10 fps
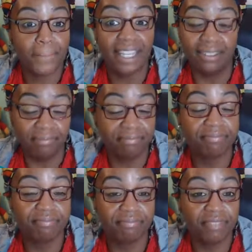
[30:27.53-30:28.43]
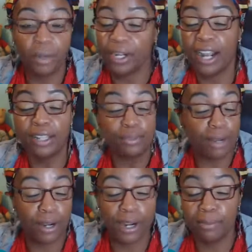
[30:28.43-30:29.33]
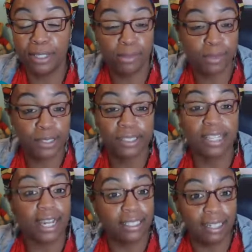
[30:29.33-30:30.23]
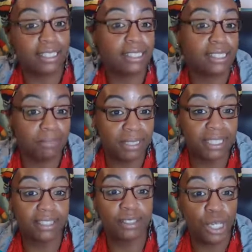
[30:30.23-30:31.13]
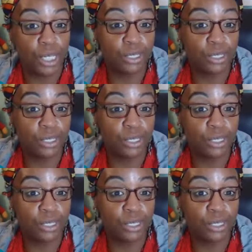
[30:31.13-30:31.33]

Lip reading: Yeah. I don't care how small or how big my purse is. I need something in there.